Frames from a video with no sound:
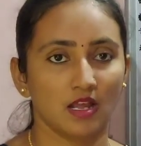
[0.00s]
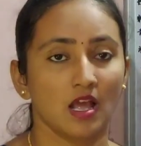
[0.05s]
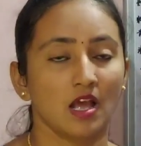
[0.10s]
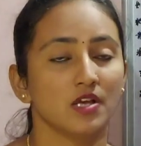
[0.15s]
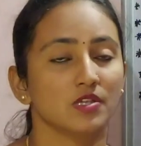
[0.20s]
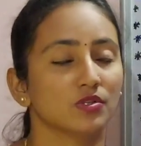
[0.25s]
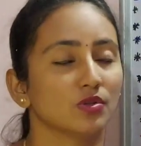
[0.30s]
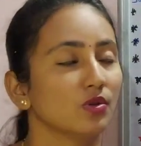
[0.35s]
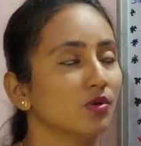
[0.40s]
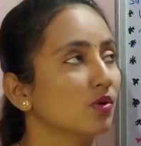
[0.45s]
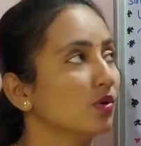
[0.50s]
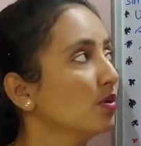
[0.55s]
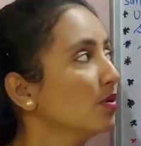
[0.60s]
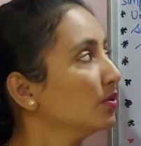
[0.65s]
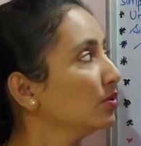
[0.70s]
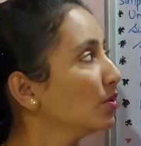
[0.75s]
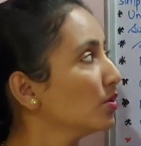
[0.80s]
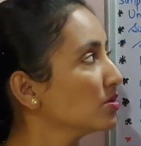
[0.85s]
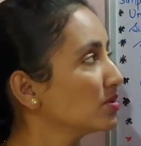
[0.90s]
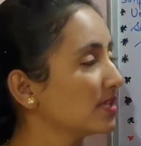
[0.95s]
So
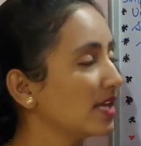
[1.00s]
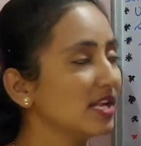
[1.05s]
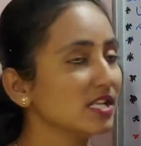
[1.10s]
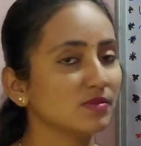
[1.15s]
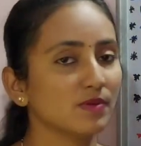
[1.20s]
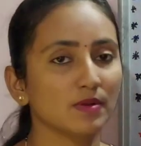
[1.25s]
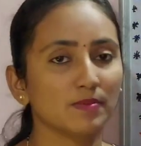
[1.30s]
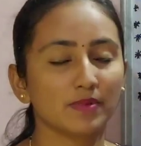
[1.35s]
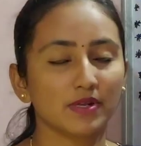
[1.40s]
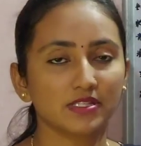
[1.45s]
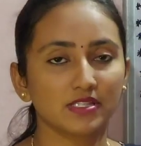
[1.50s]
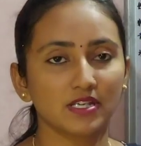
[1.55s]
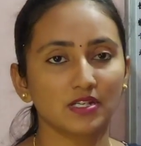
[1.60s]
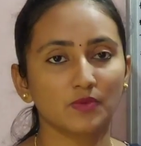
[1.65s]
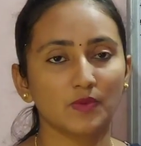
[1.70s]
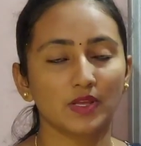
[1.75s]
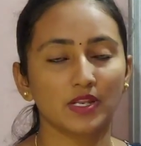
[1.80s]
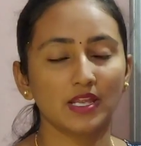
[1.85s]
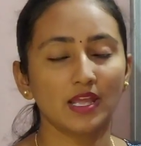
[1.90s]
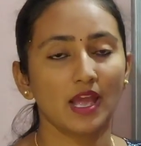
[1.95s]
those cells were present
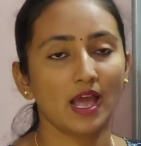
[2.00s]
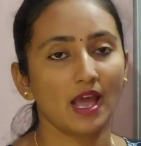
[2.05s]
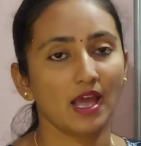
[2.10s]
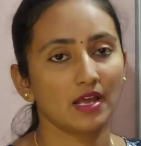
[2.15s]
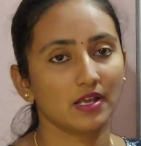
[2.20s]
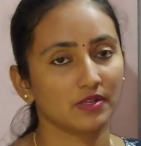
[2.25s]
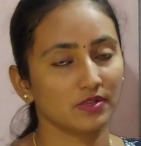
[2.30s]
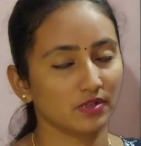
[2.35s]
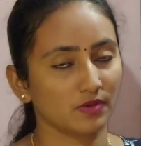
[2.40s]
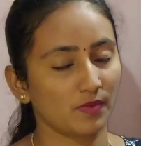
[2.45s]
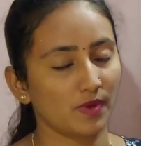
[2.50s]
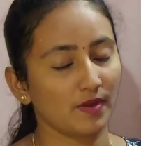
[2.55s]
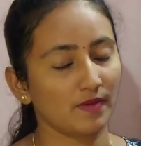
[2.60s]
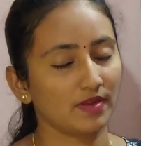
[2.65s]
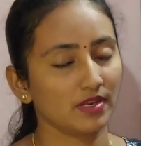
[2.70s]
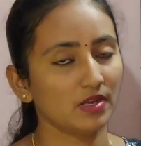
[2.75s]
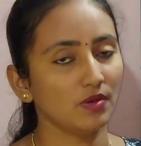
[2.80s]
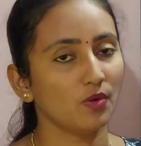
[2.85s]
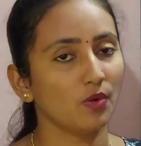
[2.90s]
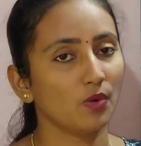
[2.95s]
by
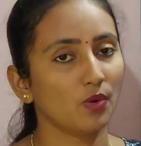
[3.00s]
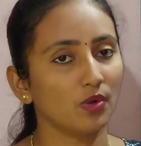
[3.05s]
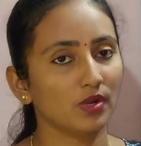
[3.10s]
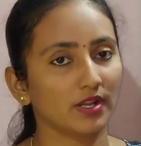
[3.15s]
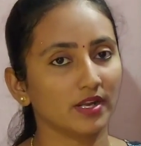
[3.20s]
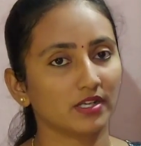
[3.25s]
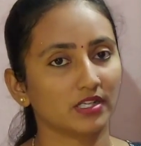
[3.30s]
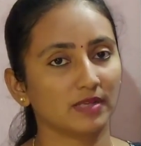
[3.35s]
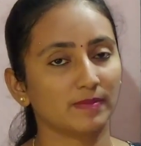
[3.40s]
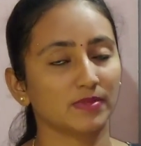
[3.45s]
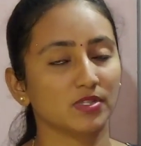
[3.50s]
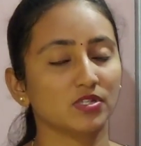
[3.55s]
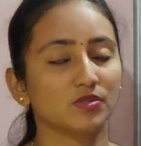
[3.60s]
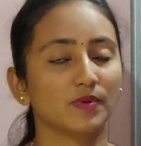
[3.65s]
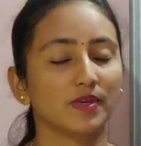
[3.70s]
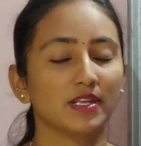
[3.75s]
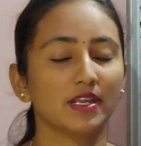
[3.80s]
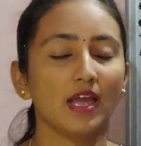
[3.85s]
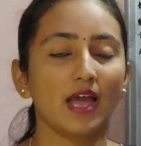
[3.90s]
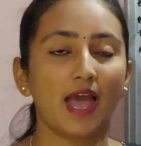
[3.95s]
very older times,
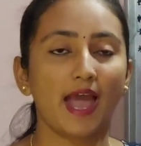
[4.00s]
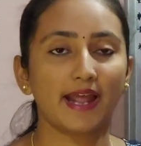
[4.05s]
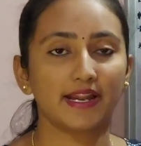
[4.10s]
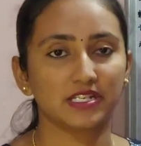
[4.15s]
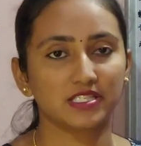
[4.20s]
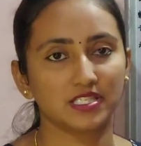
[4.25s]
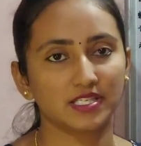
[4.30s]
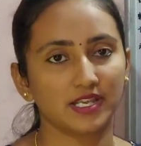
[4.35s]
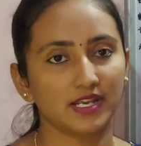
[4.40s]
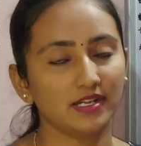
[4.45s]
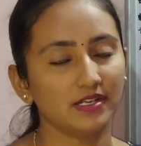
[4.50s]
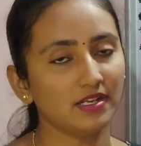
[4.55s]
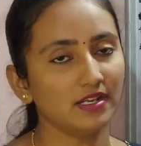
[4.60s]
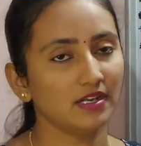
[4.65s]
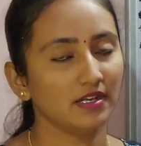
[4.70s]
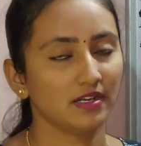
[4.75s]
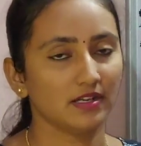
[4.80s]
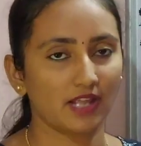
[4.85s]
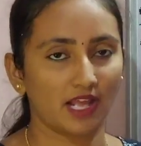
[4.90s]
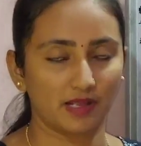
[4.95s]
very ancient
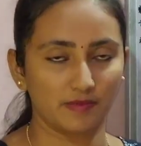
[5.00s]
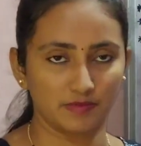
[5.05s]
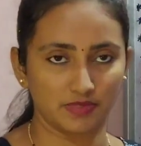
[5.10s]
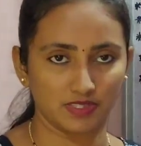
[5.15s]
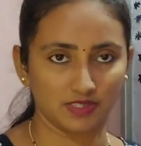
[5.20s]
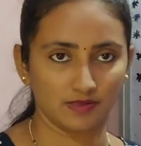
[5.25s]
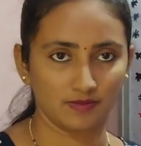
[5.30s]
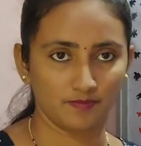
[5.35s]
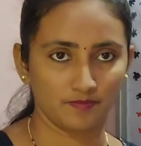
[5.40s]
times.